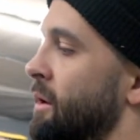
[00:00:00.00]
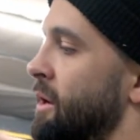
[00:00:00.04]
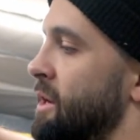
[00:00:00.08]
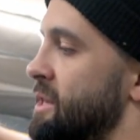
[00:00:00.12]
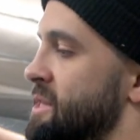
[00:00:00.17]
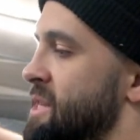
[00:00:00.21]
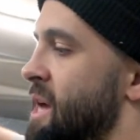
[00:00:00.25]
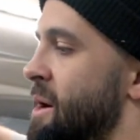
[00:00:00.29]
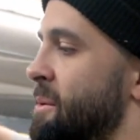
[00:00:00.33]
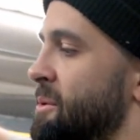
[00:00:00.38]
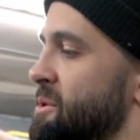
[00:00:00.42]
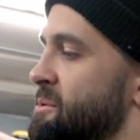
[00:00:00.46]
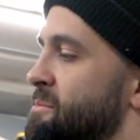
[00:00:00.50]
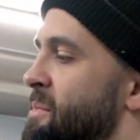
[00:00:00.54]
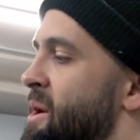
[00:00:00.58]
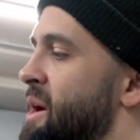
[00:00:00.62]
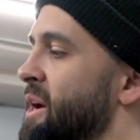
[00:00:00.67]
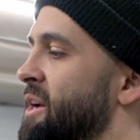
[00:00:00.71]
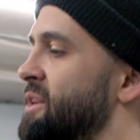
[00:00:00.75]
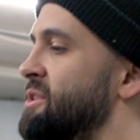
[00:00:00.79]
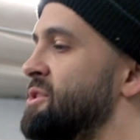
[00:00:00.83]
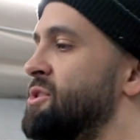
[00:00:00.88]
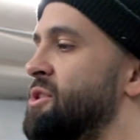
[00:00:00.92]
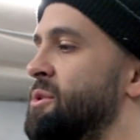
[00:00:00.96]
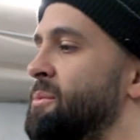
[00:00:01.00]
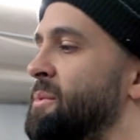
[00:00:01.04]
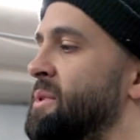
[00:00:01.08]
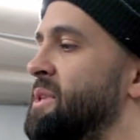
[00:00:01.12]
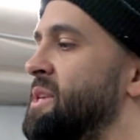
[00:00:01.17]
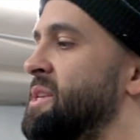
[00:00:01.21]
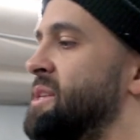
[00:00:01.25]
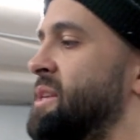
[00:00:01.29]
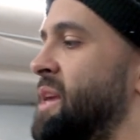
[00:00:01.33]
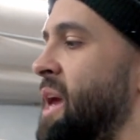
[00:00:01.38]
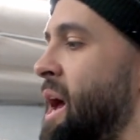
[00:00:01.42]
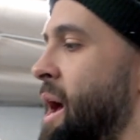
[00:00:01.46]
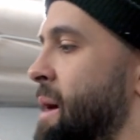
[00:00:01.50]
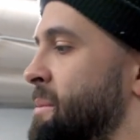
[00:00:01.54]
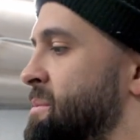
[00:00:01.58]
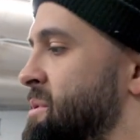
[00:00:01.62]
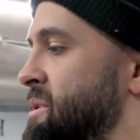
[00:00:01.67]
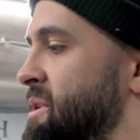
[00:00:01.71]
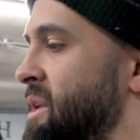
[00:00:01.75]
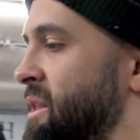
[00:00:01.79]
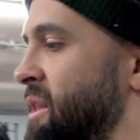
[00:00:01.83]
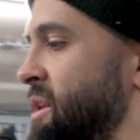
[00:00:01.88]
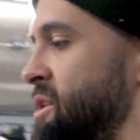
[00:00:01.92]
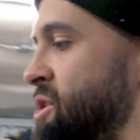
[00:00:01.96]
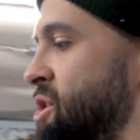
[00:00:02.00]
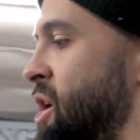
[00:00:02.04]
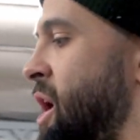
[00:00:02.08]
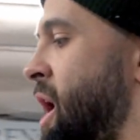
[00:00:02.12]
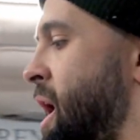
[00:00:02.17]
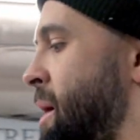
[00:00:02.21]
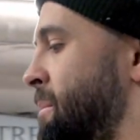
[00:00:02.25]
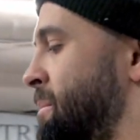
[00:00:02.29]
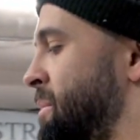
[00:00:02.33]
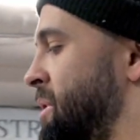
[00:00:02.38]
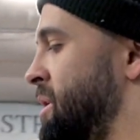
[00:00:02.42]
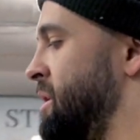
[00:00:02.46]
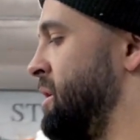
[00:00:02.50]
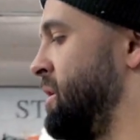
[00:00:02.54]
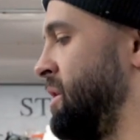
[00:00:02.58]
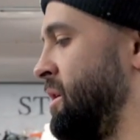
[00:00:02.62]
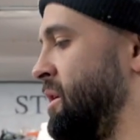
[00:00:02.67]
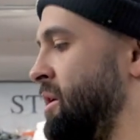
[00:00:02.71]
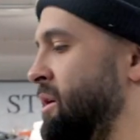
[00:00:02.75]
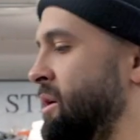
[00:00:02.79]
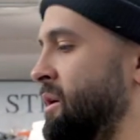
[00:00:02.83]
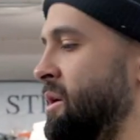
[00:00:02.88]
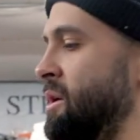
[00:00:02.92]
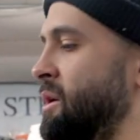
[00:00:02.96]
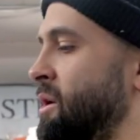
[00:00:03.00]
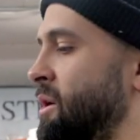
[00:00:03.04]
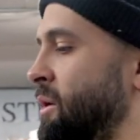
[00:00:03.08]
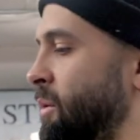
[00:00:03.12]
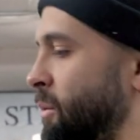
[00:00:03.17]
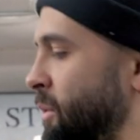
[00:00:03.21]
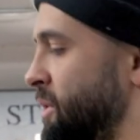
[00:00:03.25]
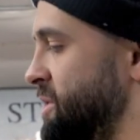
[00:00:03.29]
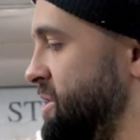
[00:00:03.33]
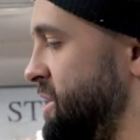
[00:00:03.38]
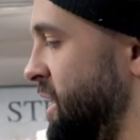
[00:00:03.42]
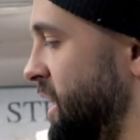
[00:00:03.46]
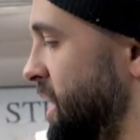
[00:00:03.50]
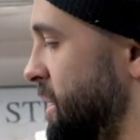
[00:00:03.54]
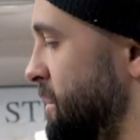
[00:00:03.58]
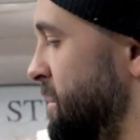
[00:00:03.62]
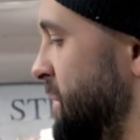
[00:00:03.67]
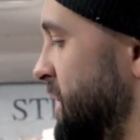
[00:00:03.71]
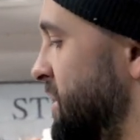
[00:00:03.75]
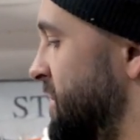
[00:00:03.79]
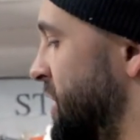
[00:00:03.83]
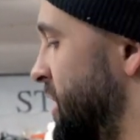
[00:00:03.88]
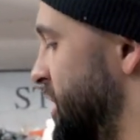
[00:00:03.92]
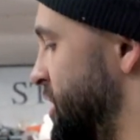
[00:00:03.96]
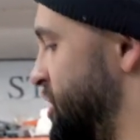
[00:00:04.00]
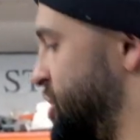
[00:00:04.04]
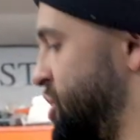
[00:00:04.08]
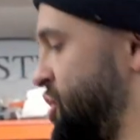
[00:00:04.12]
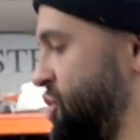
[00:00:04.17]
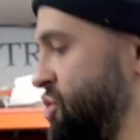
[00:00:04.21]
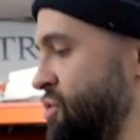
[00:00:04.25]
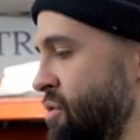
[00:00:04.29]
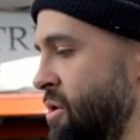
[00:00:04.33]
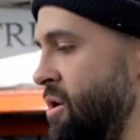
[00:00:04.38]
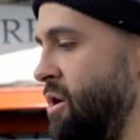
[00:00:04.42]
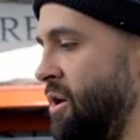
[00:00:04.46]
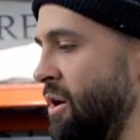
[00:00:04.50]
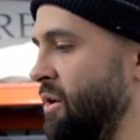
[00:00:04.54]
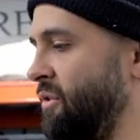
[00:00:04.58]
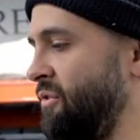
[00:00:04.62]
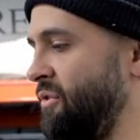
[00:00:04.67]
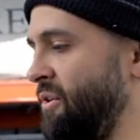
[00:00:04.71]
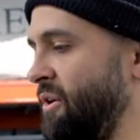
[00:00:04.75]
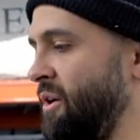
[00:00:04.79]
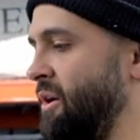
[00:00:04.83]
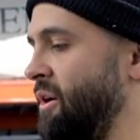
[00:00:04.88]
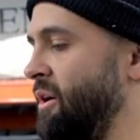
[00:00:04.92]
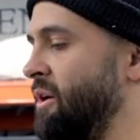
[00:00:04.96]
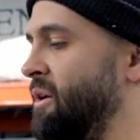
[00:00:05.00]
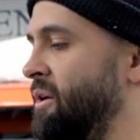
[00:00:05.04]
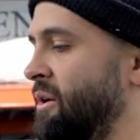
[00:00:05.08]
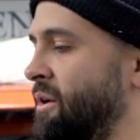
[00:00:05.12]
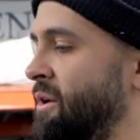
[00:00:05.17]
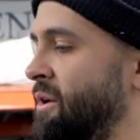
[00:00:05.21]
because that was my concern with these caps, is that the top wasn't going to be very strong for